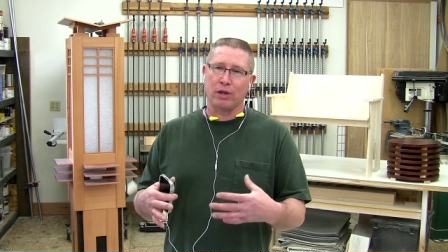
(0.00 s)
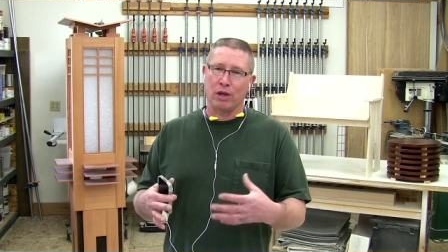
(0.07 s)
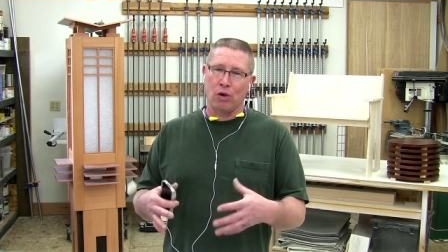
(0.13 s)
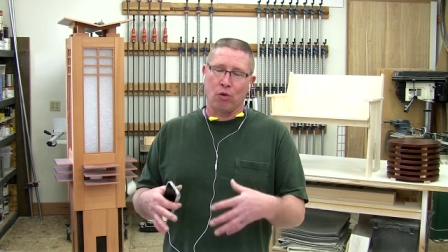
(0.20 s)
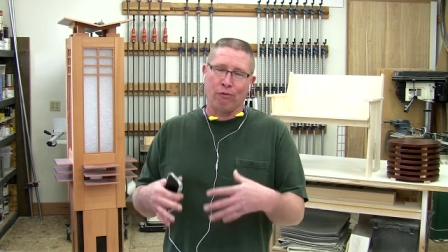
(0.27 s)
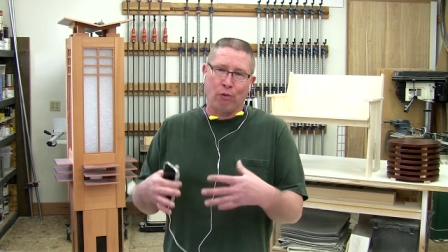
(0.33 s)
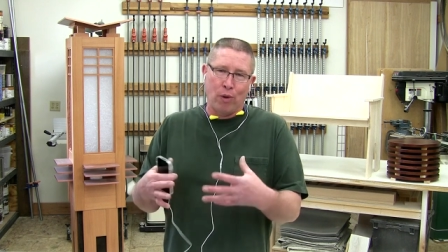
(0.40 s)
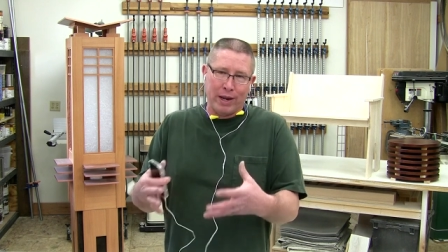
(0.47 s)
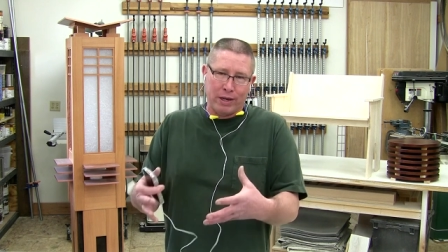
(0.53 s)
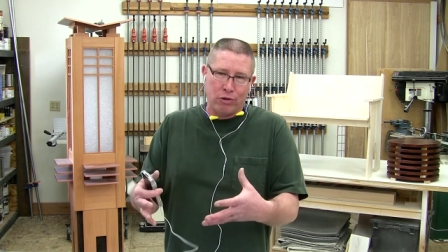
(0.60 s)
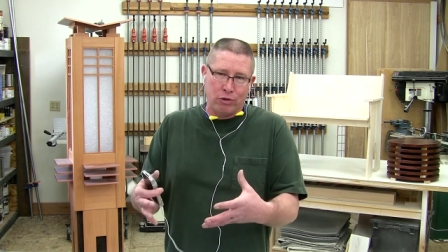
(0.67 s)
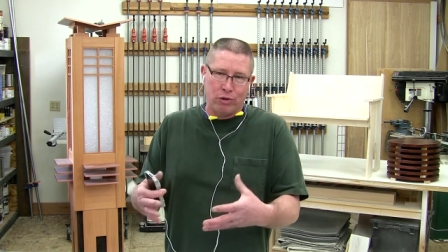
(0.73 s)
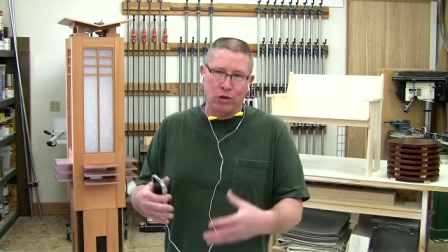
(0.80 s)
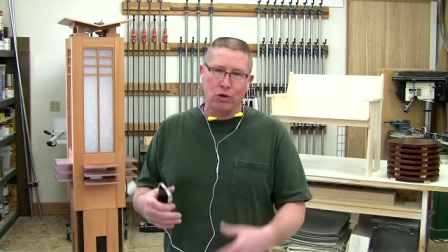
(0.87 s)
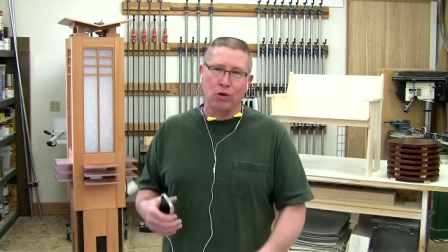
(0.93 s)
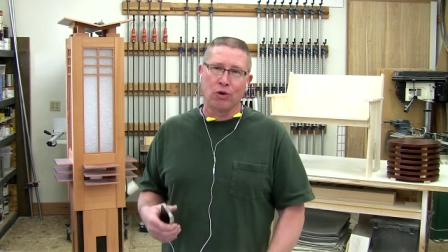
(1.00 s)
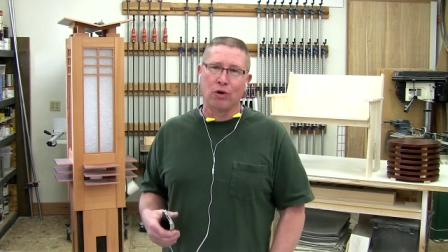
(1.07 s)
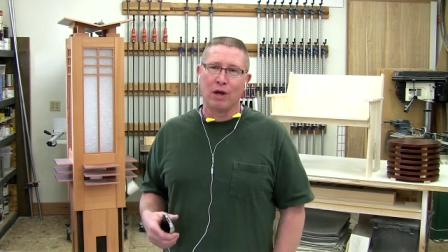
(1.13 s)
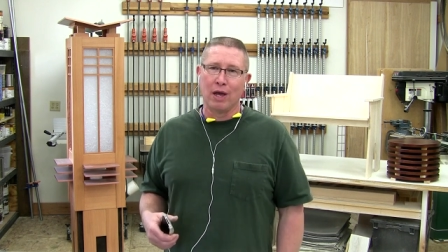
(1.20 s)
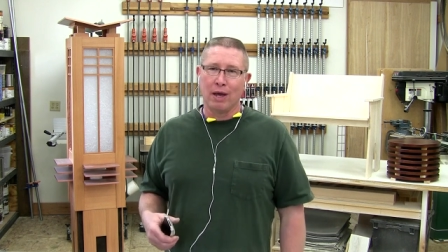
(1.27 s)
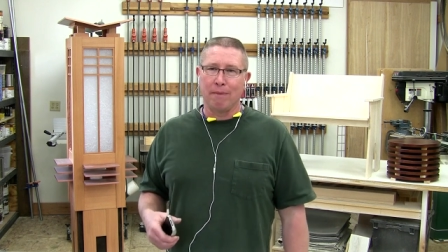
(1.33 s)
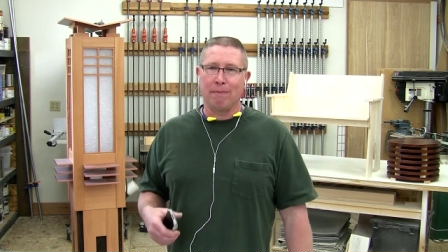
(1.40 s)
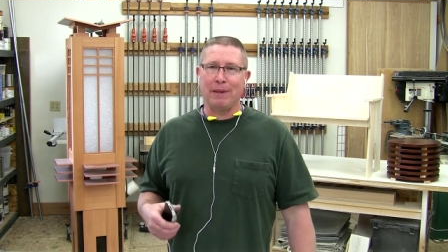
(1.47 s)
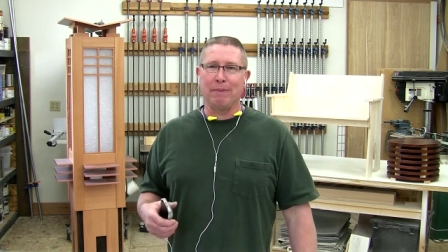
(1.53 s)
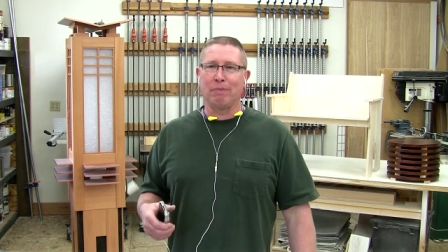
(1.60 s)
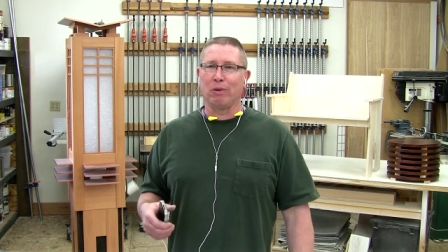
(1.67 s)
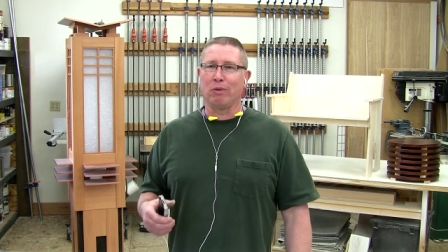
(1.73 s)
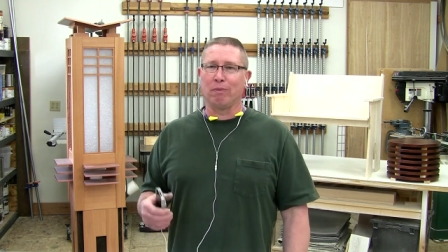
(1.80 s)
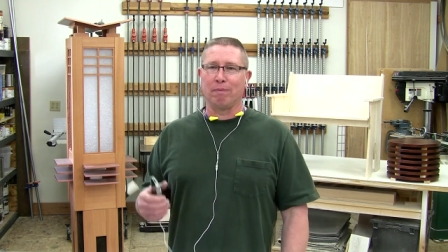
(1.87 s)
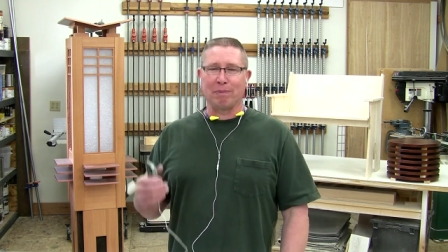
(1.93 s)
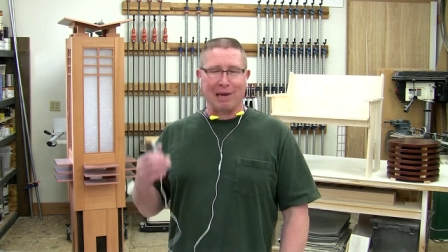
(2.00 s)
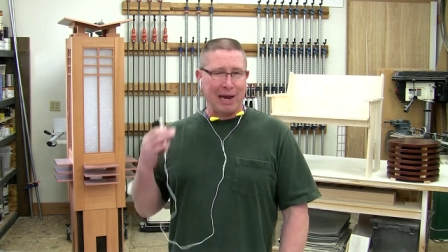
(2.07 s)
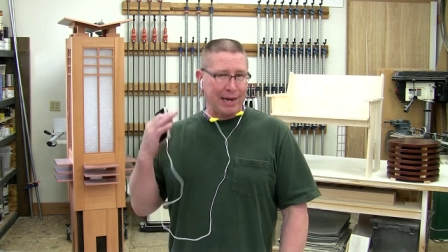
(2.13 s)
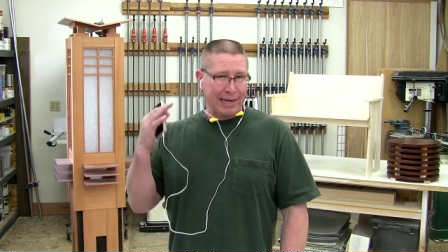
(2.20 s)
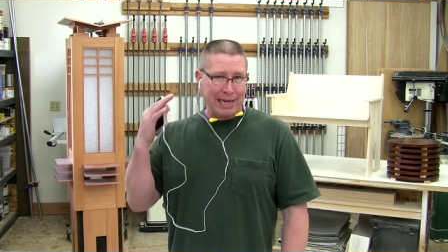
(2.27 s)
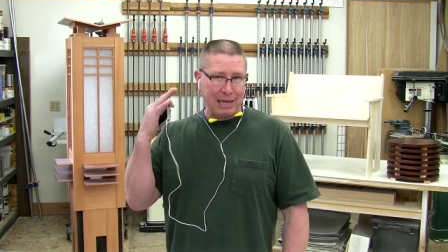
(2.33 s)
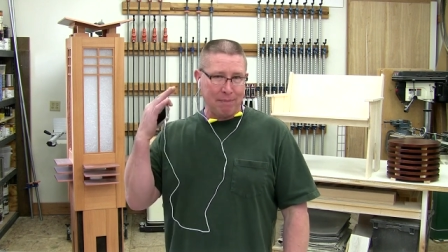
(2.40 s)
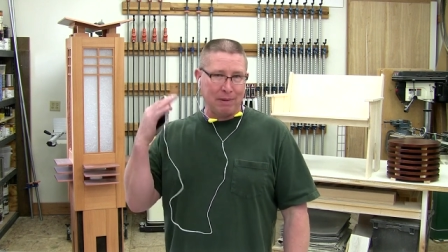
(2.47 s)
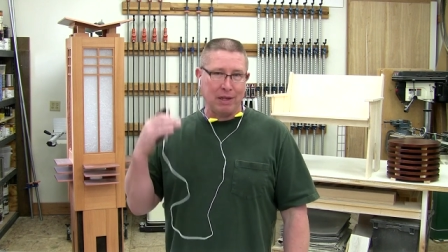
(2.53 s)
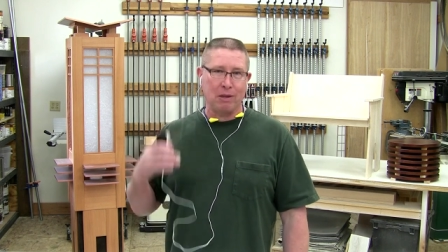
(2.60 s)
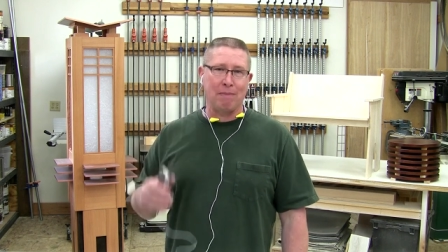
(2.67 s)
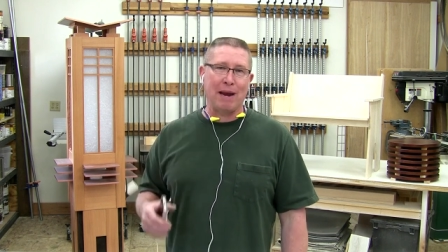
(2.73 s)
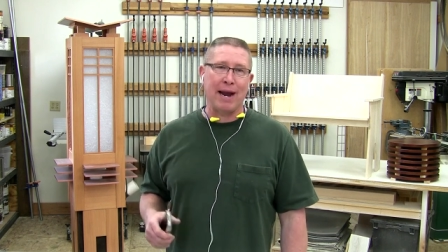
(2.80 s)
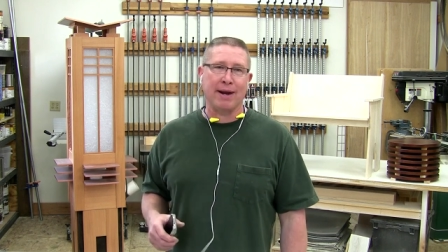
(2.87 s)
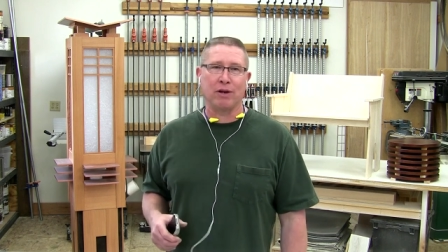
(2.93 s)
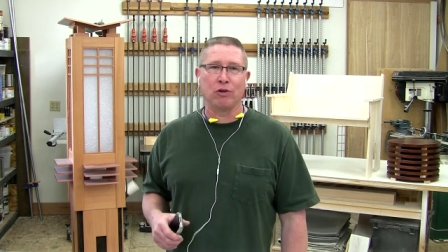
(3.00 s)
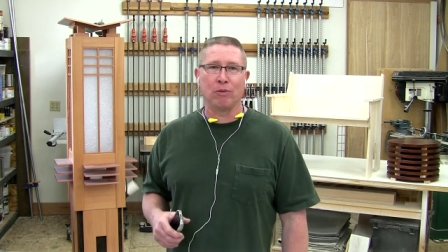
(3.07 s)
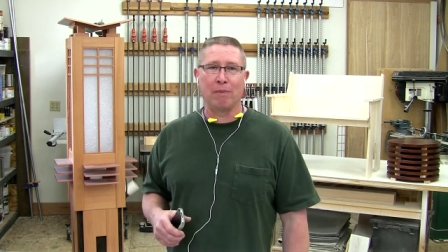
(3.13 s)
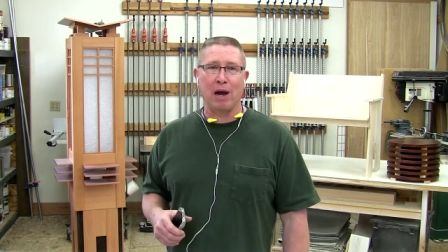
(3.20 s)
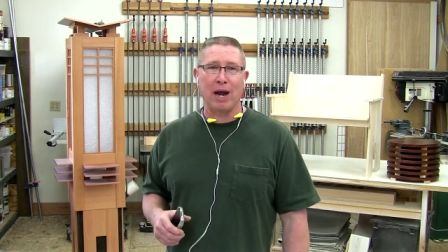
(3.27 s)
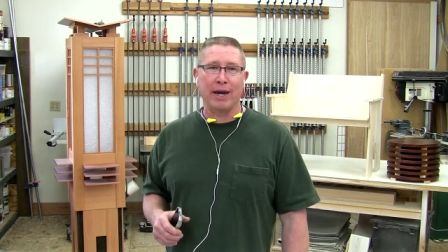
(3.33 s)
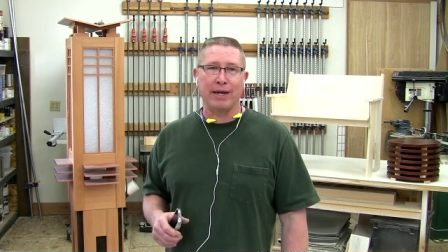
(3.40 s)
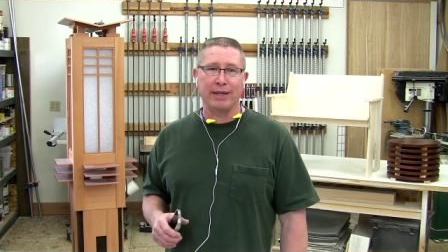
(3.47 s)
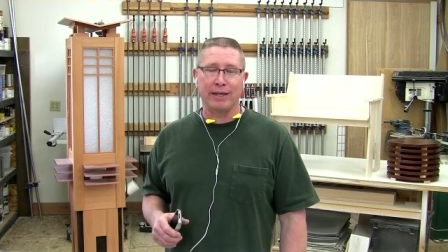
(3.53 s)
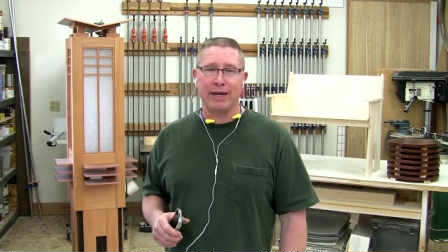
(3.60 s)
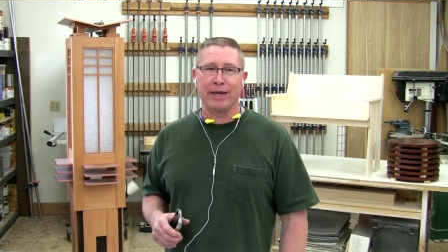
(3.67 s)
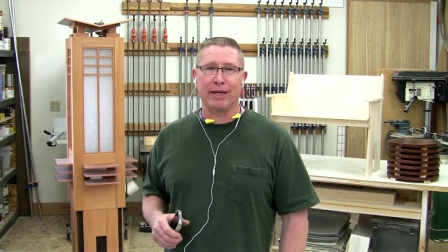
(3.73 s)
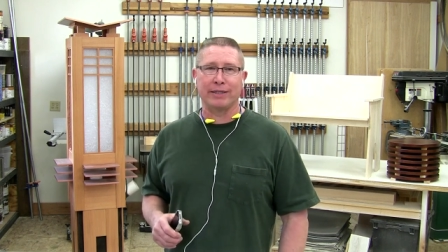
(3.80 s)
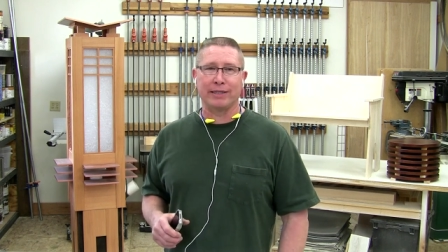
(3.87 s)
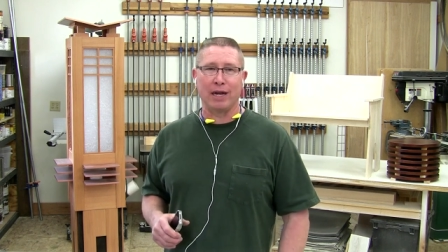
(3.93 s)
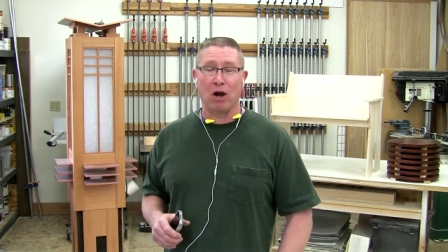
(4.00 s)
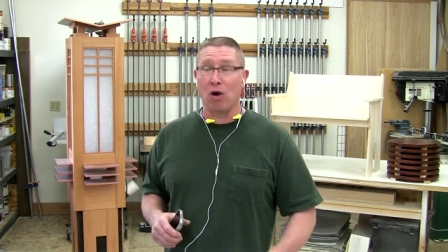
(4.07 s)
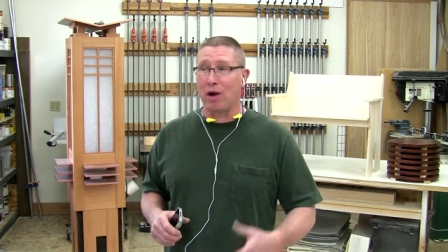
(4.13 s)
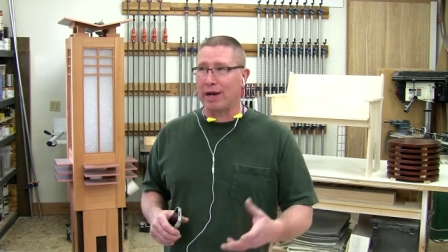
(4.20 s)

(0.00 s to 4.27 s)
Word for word: of what you do, people kind of keep it in the back of their mind and then they say, oh,